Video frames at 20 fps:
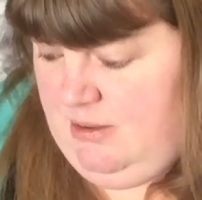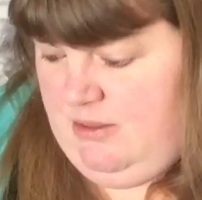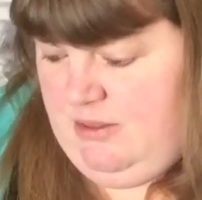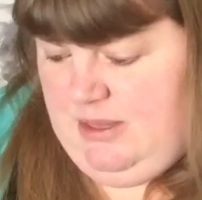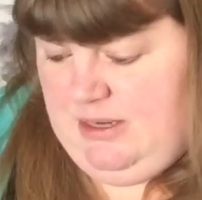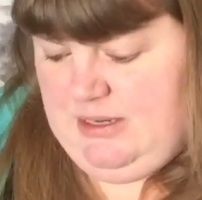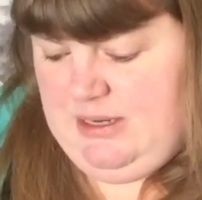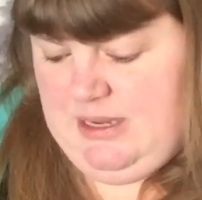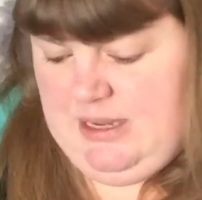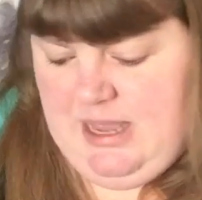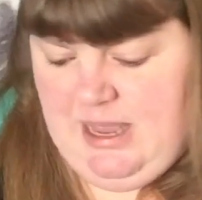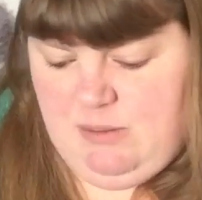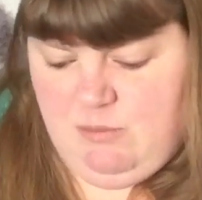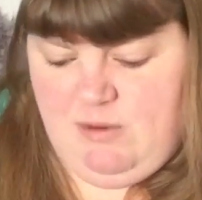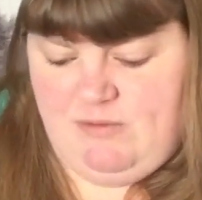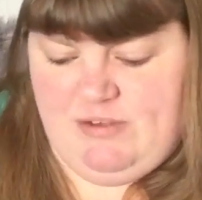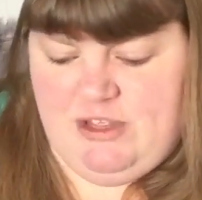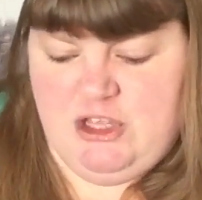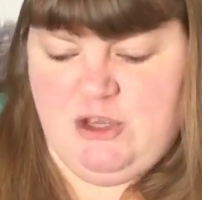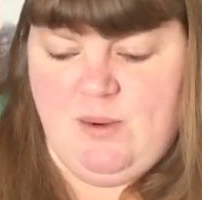thing that came
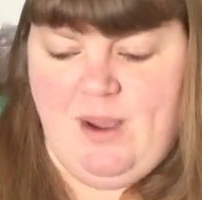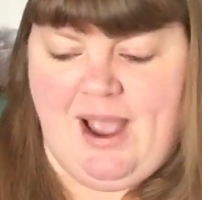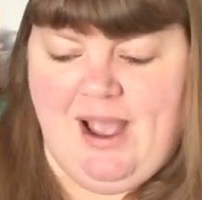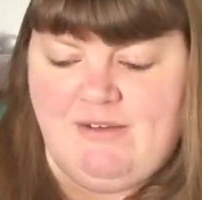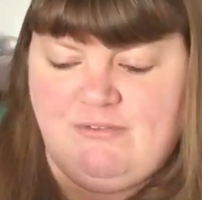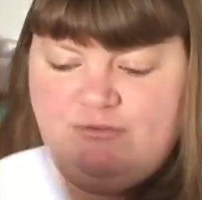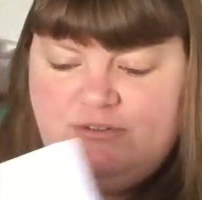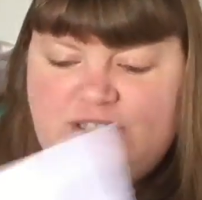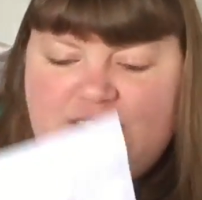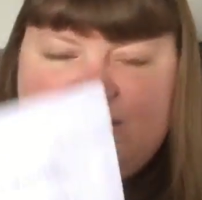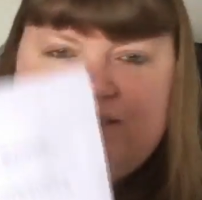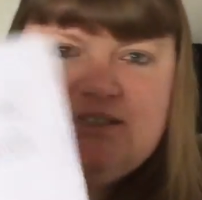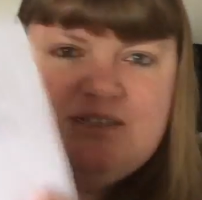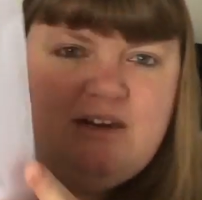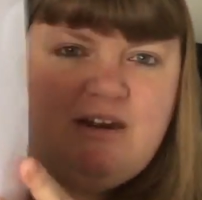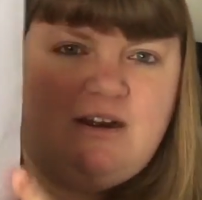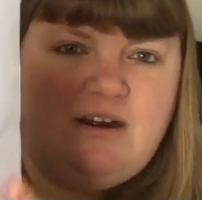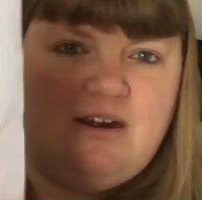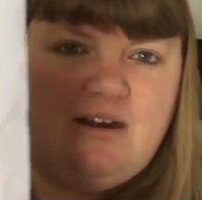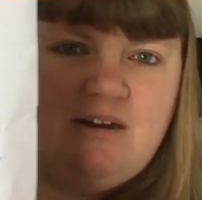with it, you have to
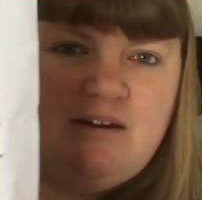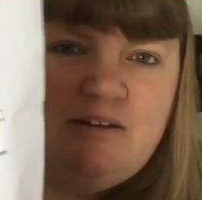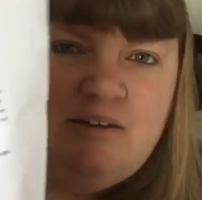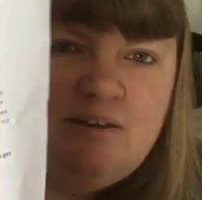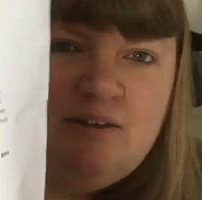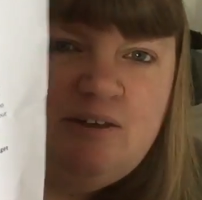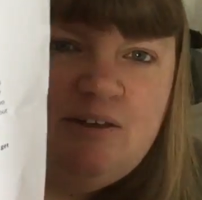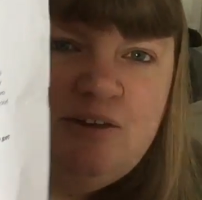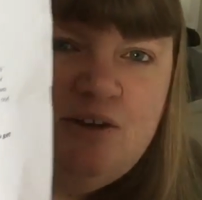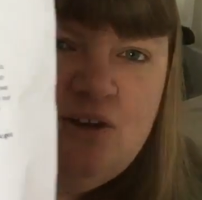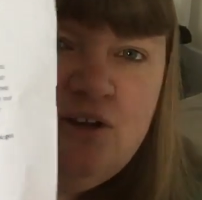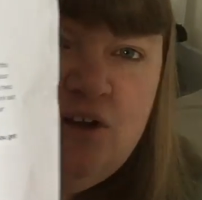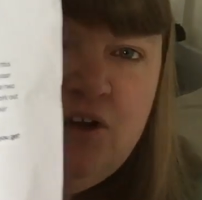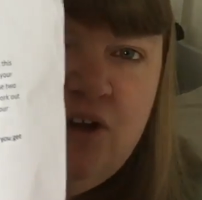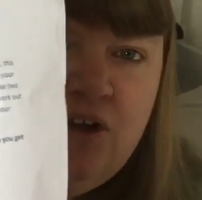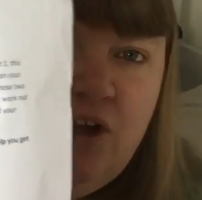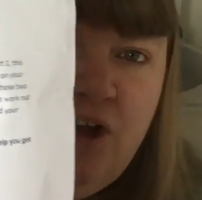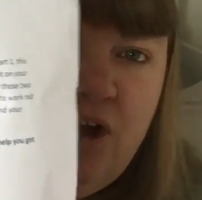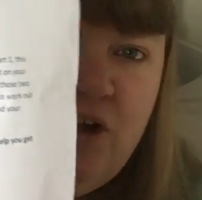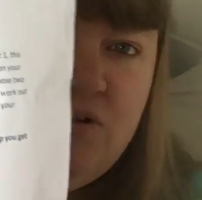start
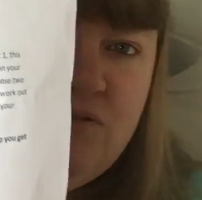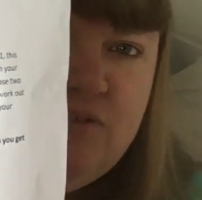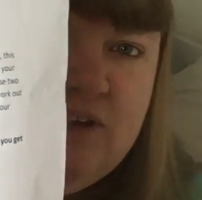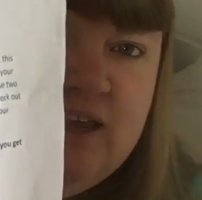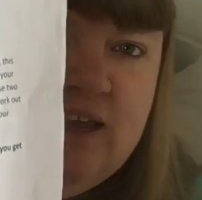over